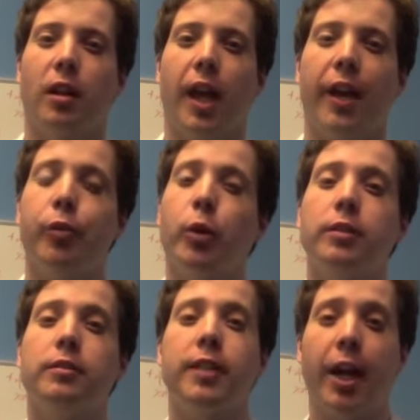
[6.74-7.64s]
Hey
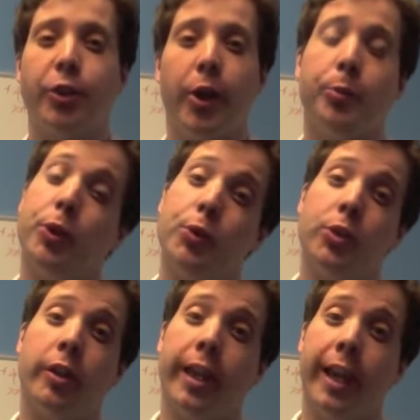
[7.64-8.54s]
everyone, Dr. Adam Hughes
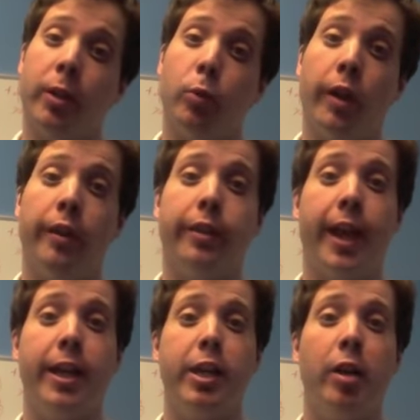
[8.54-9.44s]
here again with
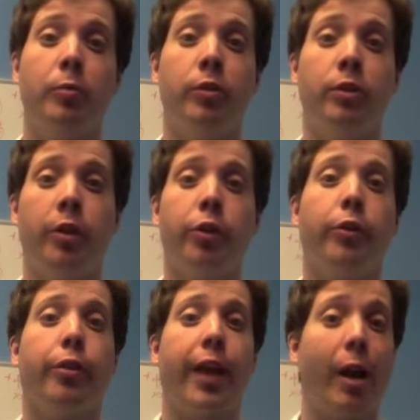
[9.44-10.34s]
another
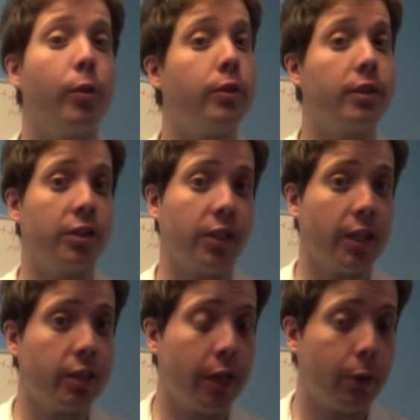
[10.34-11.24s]
thyroid
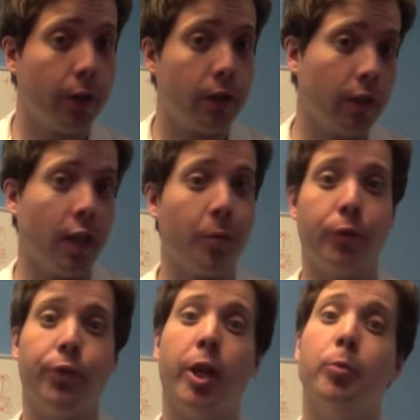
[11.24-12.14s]
success secret
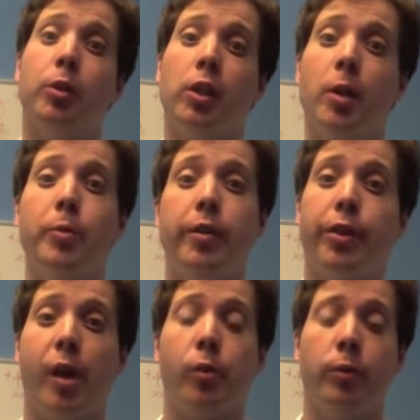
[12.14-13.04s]
coming from
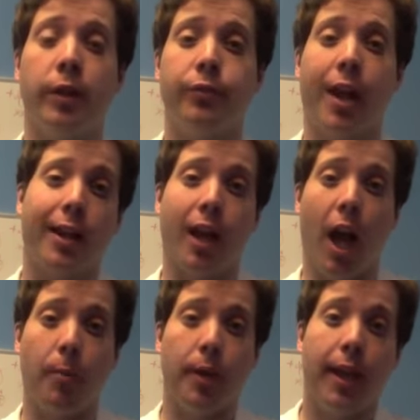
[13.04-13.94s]

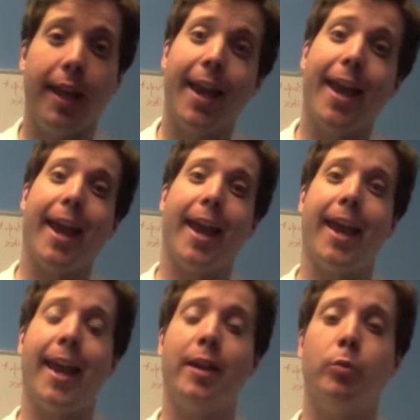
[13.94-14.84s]
ColumbiaThyroidRelief.com.
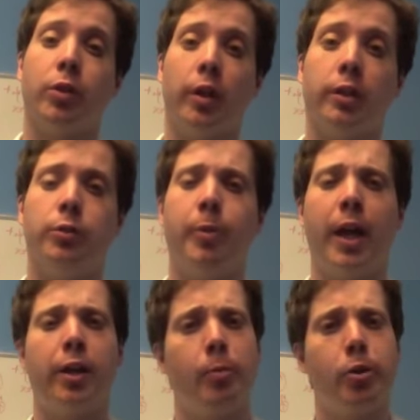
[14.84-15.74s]
And we're talking
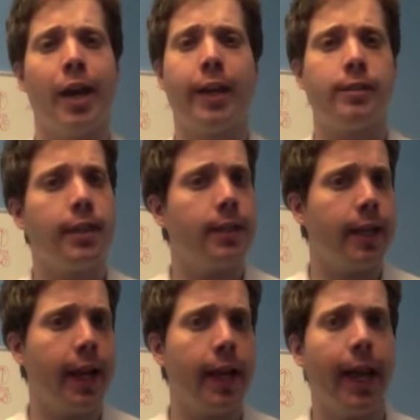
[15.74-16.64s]
about number 19
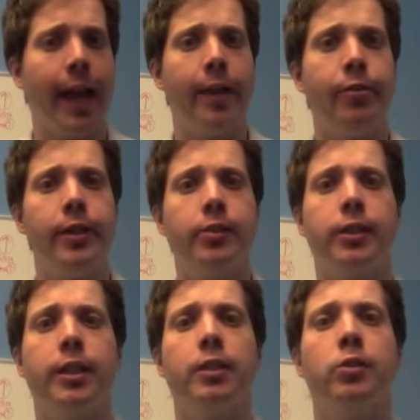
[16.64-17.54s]
today, and this
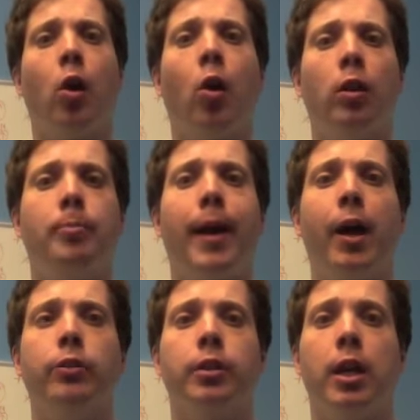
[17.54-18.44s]
is all
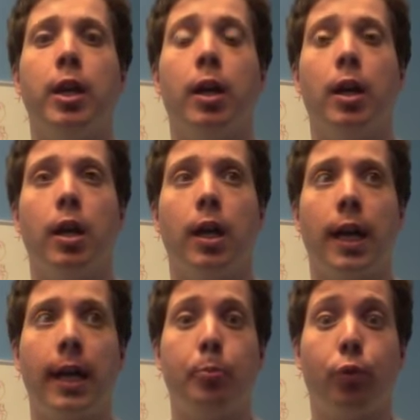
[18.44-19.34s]
about
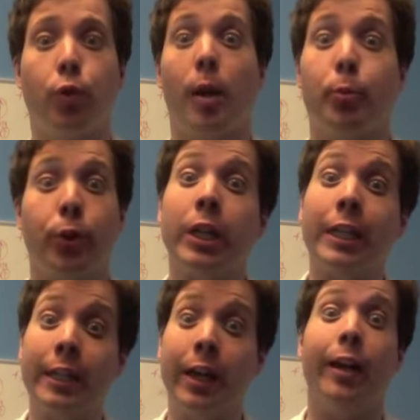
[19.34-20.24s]
proper
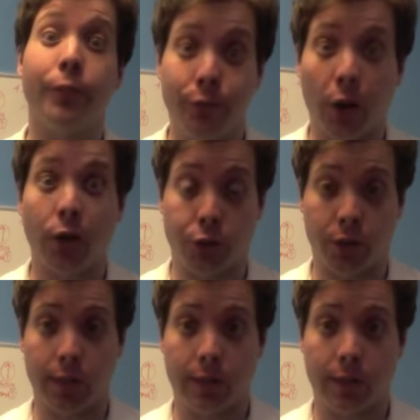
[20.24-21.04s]
gut function.